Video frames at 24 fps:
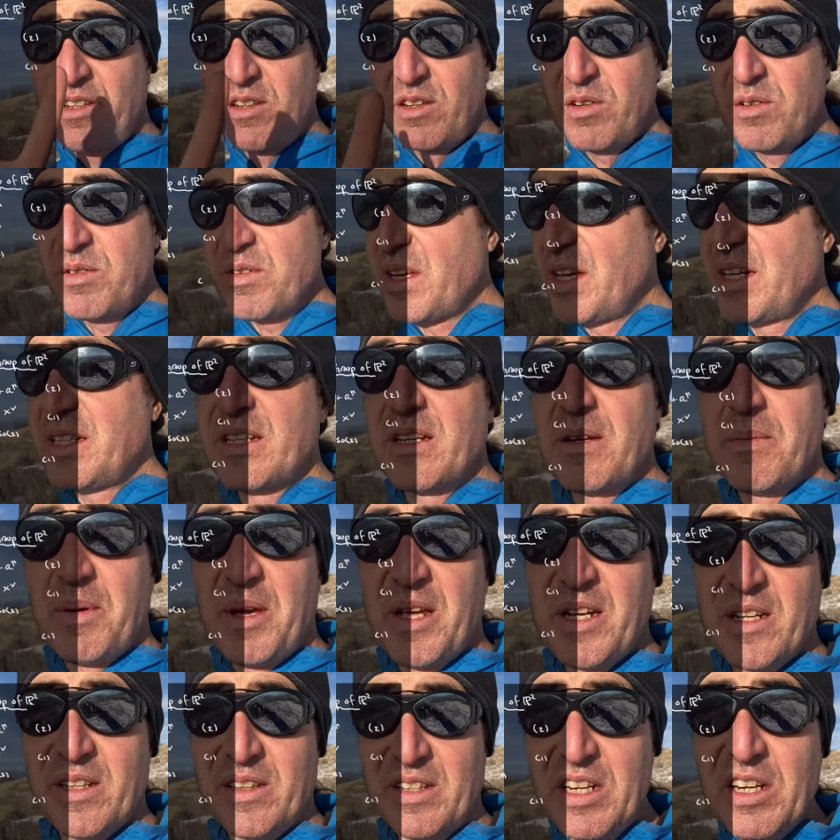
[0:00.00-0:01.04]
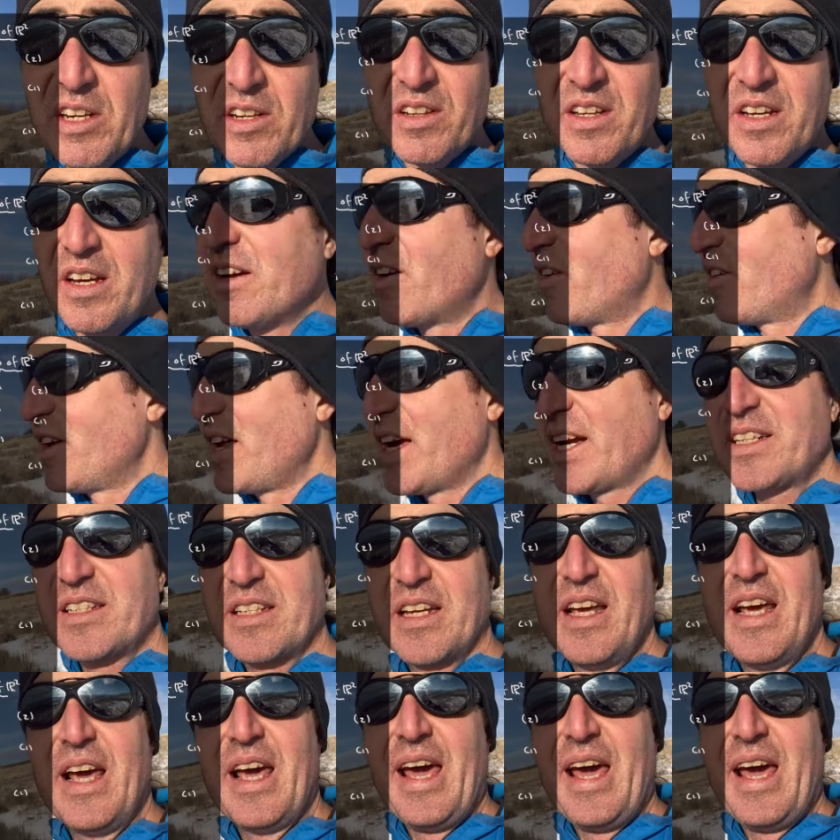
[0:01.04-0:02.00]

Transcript: two things that depend linearly on X.